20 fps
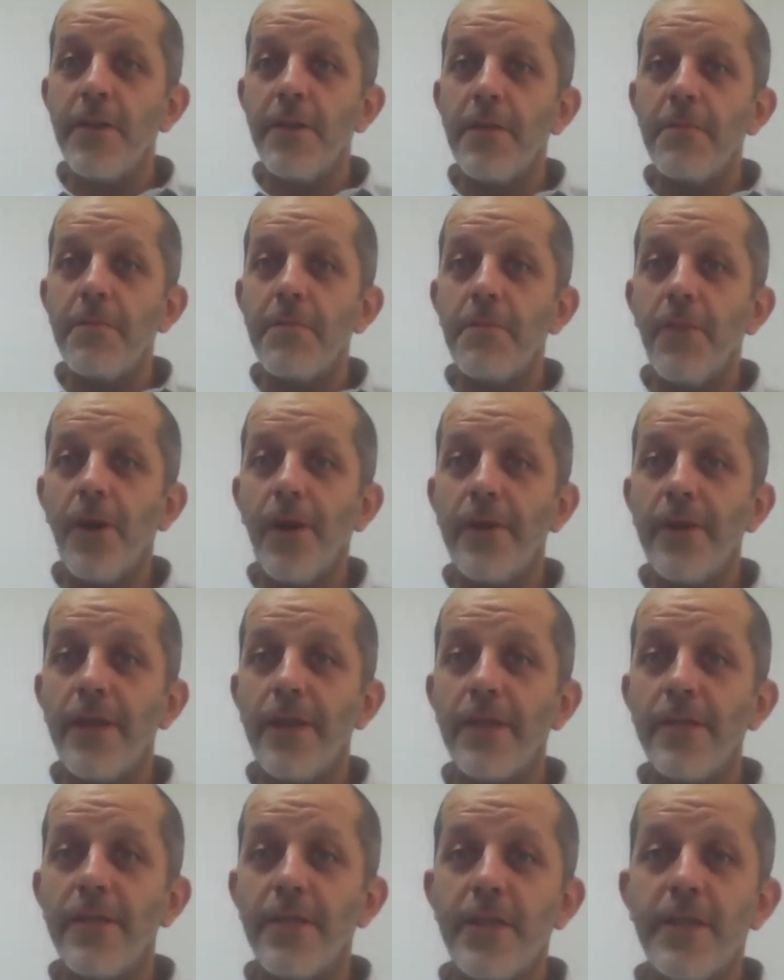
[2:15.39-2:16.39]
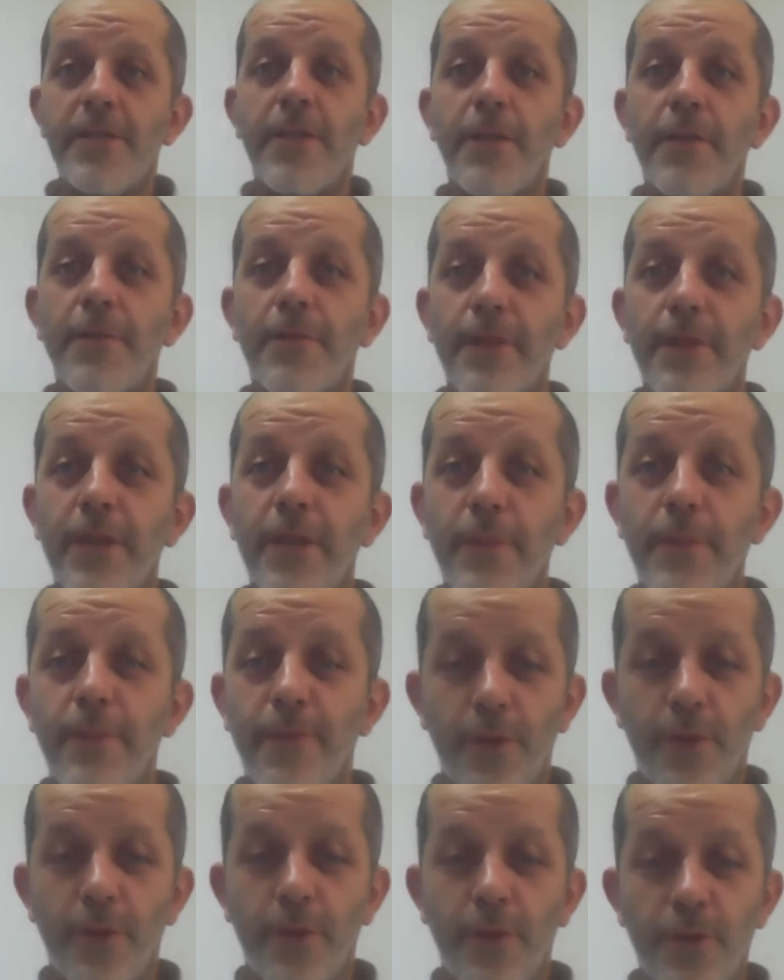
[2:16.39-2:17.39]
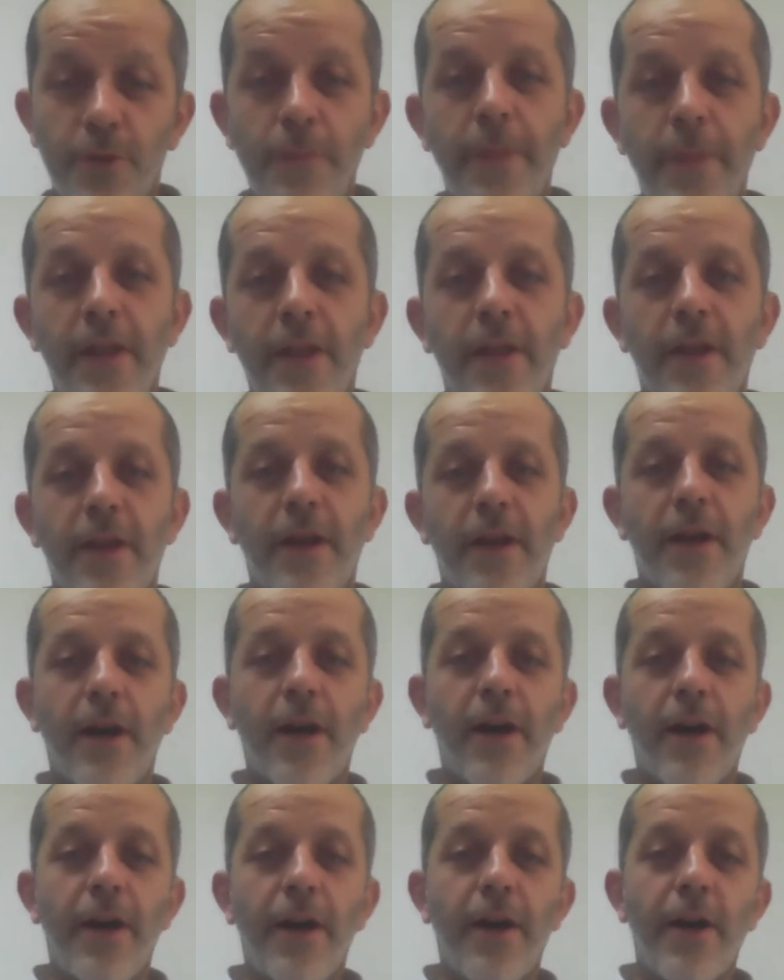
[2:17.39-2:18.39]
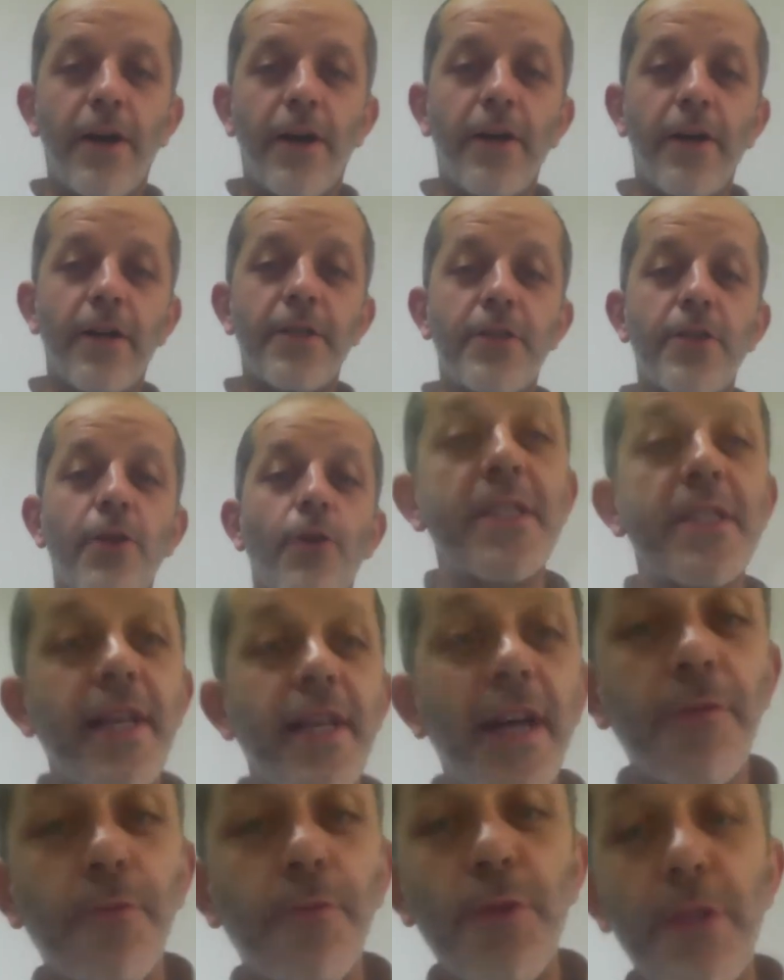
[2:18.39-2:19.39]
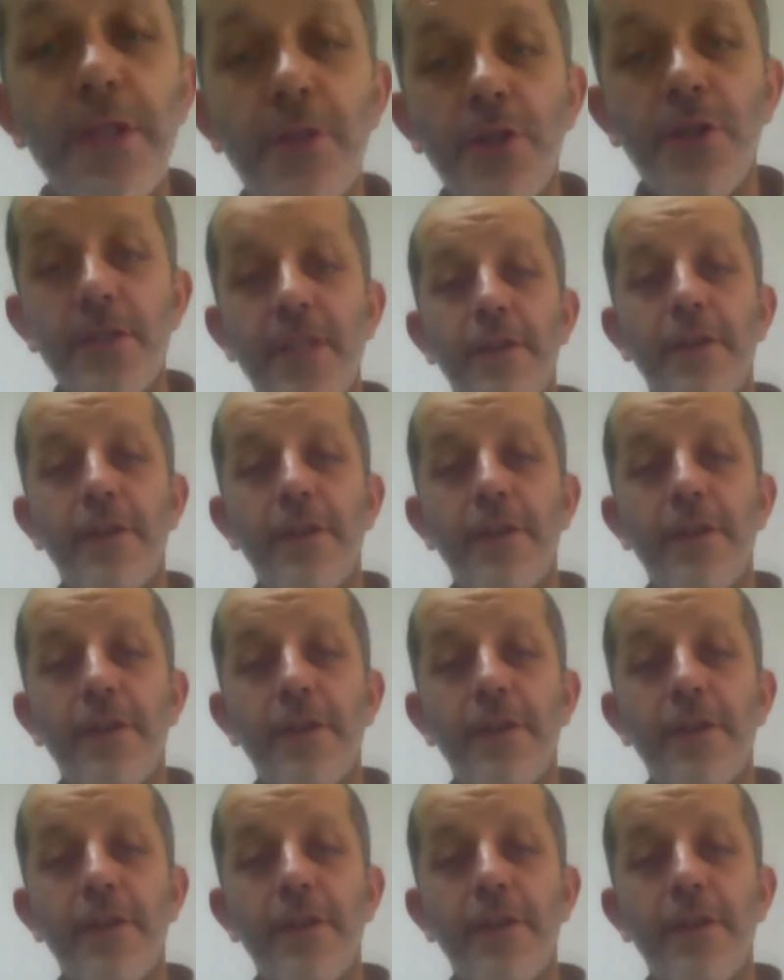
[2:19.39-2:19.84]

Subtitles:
well, it's not Philip for sure. So I will start with just